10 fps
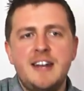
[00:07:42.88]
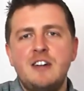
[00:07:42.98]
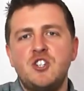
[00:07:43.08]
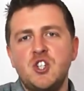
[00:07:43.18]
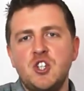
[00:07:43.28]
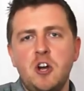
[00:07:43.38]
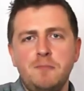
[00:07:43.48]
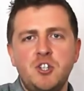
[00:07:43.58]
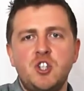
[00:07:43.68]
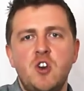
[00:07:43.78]
Now to
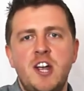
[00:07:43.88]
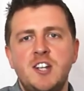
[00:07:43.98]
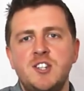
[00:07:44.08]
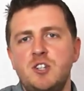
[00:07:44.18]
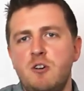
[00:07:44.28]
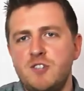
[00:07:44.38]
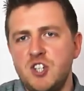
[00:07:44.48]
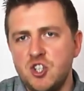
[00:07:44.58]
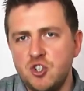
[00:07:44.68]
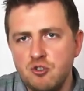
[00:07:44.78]
stop the strings, you
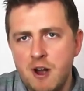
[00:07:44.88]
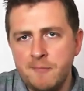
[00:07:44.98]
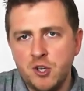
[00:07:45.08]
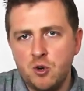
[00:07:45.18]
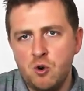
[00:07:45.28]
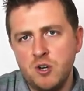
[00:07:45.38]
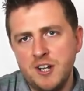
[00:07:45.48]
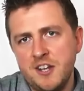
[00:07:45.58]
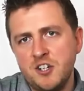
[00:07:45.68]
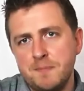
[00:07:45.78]
obviously strum the chord
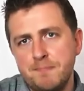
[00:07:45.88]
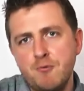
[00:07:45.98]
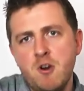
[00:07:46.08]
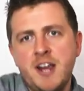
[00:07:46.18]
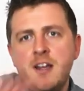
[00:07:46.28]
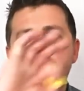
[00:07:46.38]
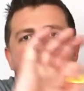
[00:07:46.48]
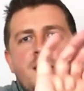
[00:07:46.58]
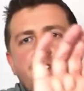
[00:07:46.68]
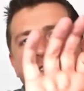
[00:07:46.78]
and then just bring
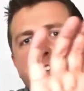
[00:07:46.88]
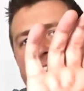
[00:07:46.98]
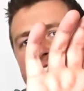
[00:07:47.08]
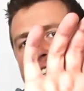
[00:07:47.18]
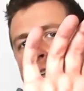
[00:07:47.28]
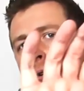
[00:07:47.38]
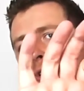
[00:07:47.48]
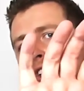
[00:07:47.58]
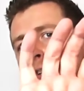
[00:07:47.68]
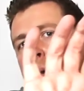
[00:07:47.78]
the fleshy
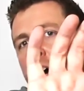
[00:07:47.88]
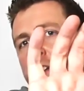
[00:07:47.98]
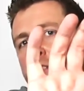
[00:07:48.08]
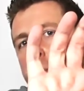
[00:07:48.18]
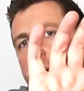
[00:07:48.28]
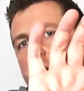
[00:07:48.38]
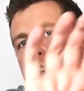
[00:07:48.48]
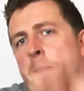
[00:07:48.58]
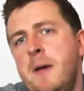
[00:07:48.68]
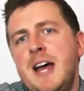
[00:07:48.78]
horseshoe part of your
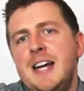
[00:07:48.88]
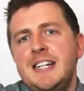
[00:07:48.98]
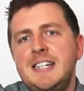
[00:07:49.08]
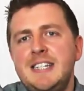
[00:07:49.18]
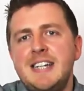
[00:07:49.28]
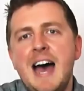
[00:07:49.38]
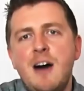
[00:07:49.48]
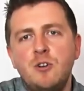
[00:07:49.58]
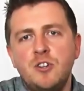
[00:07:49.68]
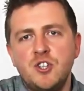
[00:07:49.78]
palm
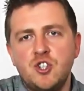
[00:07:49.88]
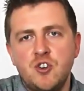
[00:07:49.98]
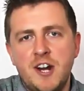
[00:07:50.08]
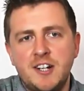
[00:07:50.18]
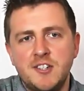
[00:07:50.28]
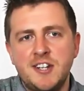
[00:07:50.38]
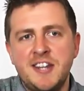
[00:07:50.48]
down on the strings.